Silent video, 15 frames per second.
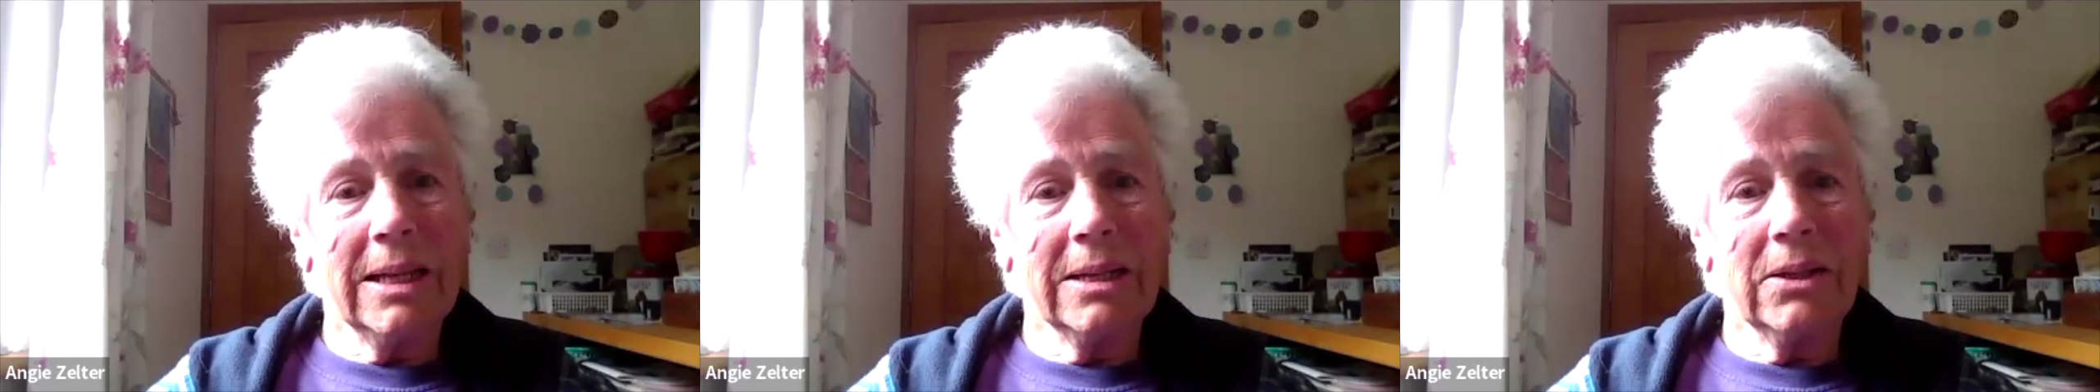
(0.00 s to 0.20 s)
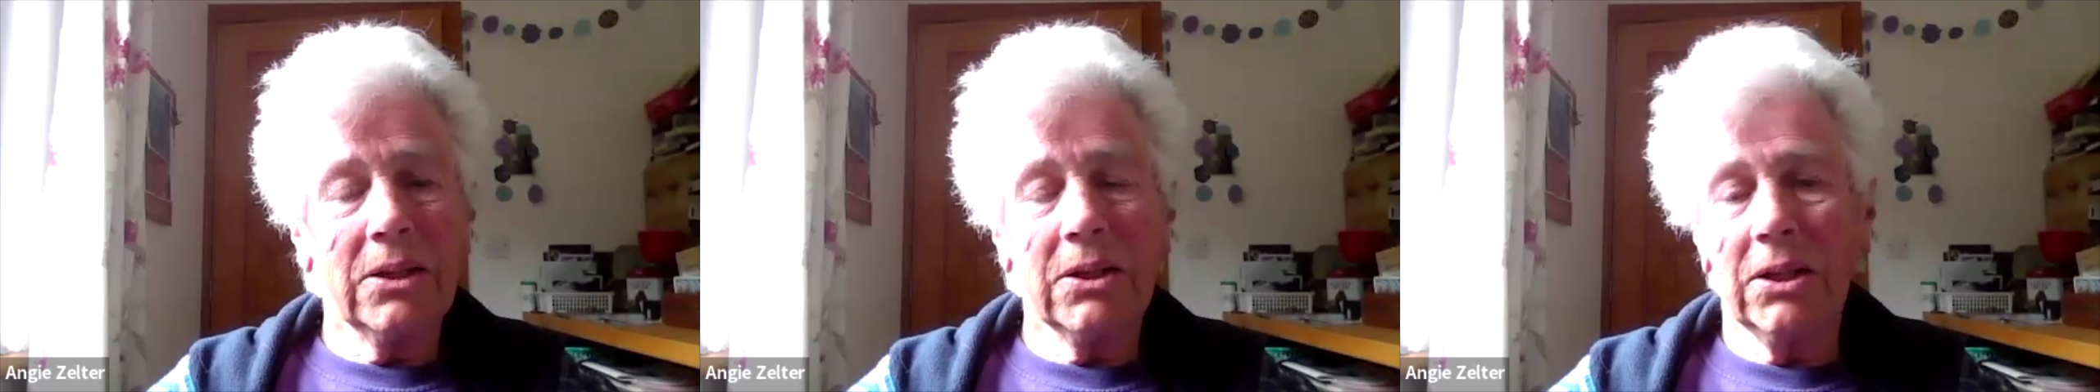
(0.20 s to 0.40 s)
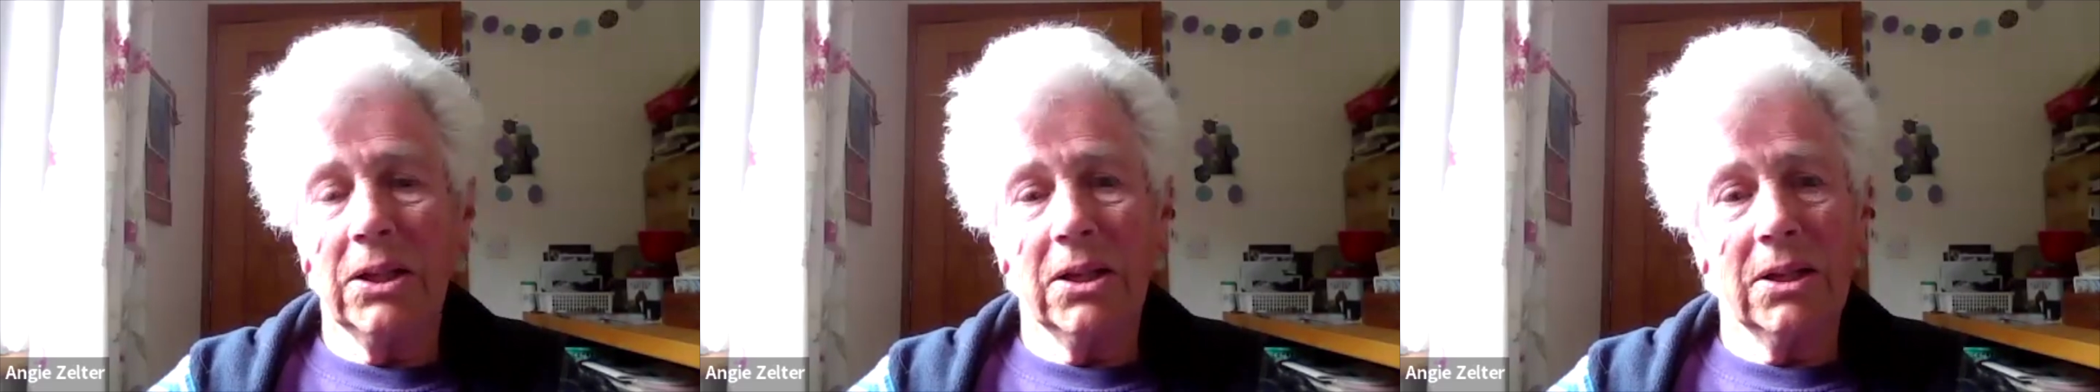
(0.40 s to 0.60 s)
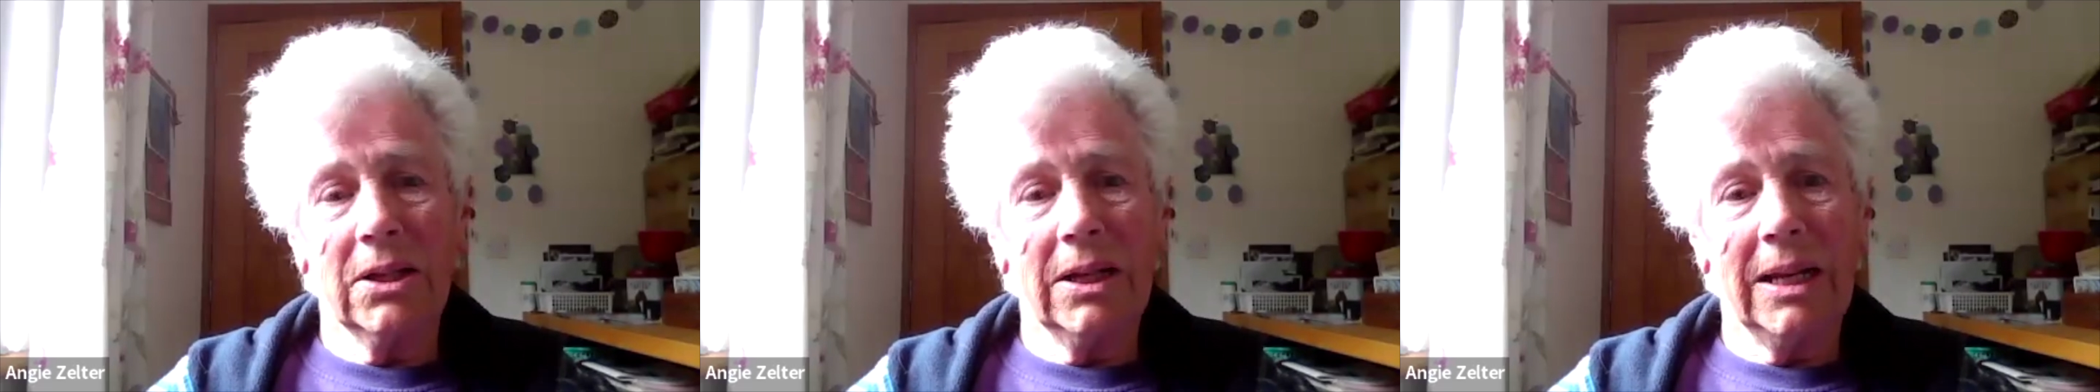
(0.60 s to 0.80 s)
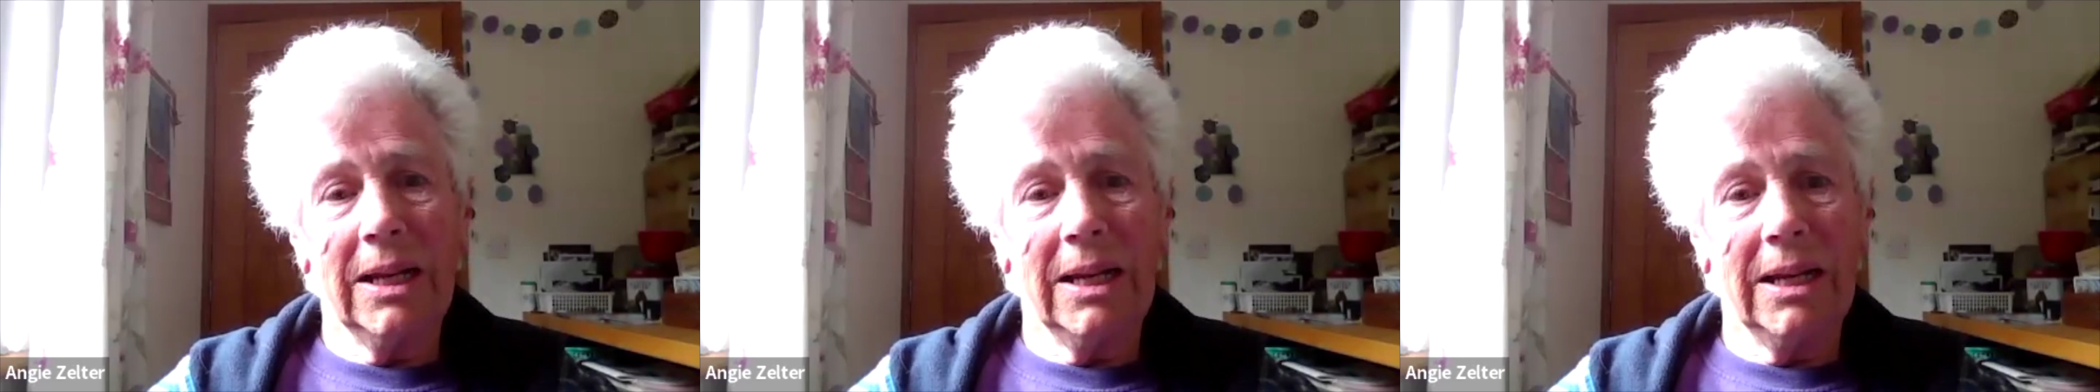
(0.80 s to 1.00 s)
and
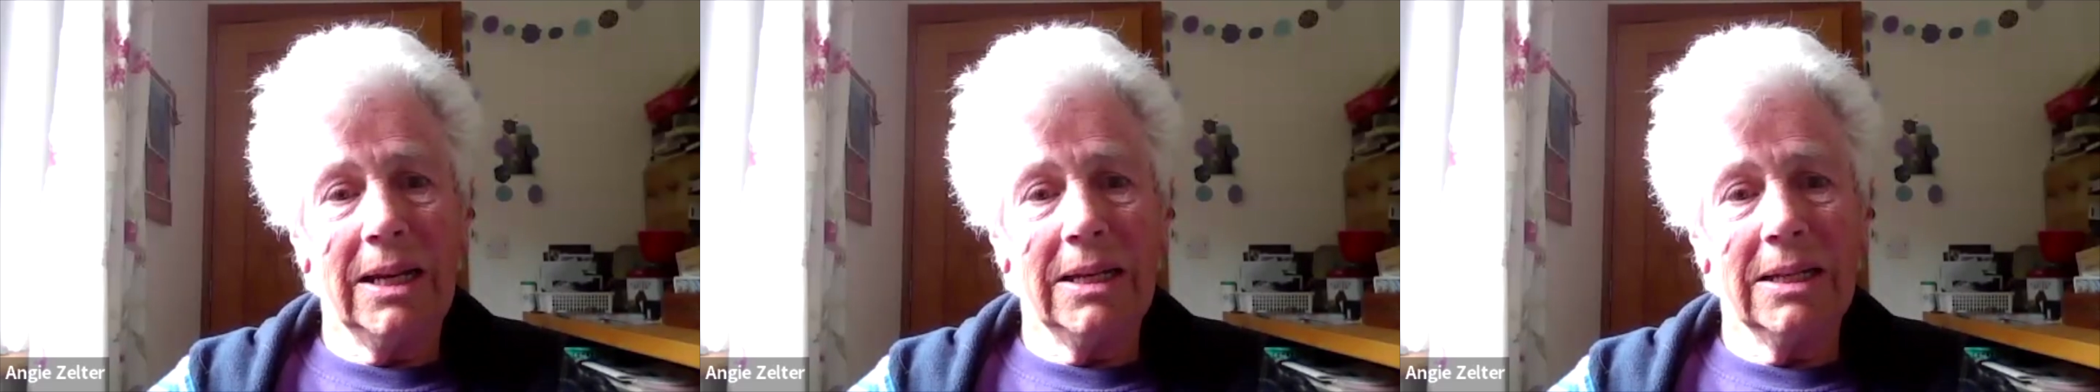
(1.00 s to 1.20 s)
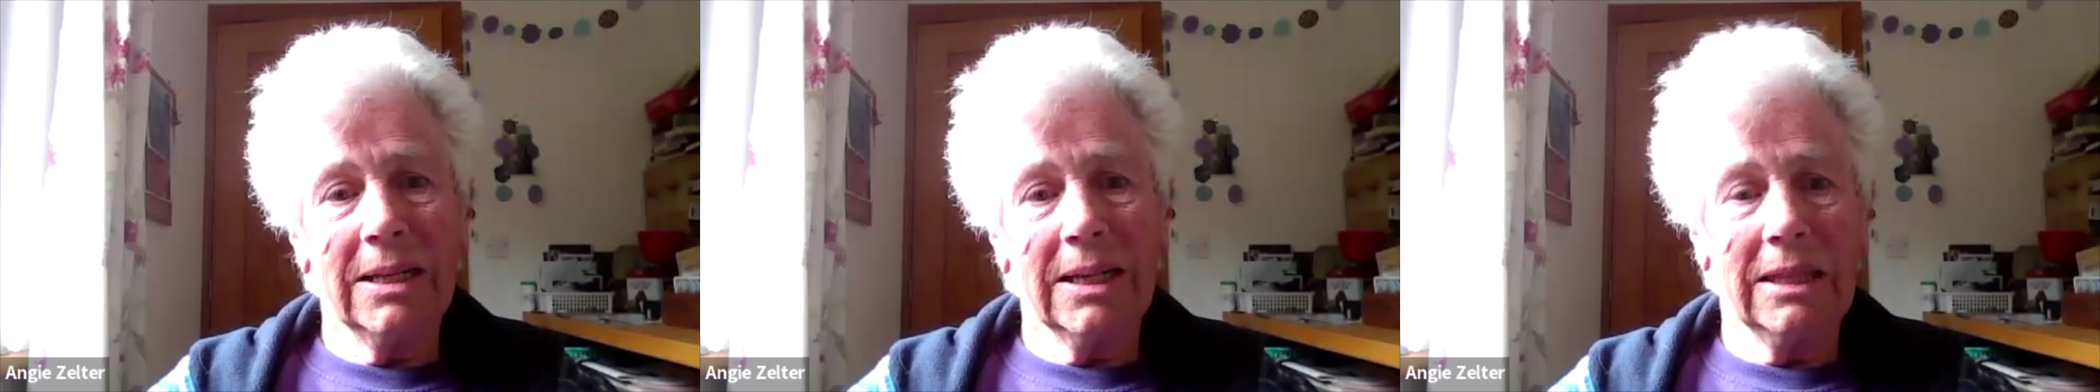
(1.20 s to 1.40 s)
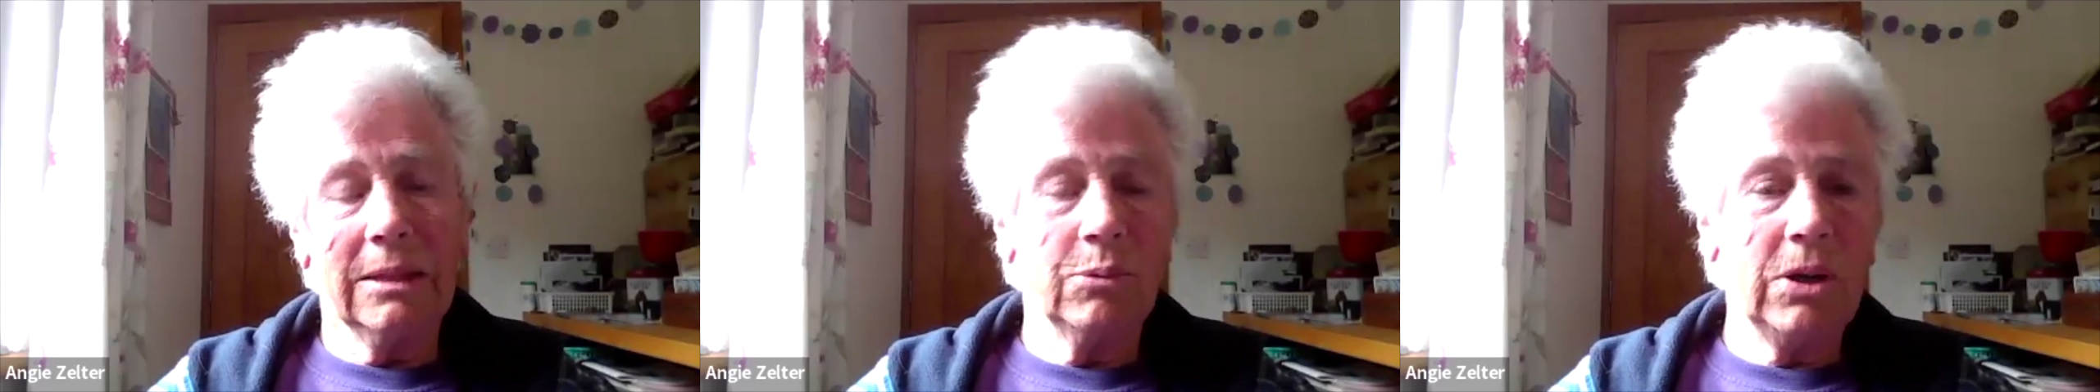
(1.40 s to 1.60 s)
certainly to get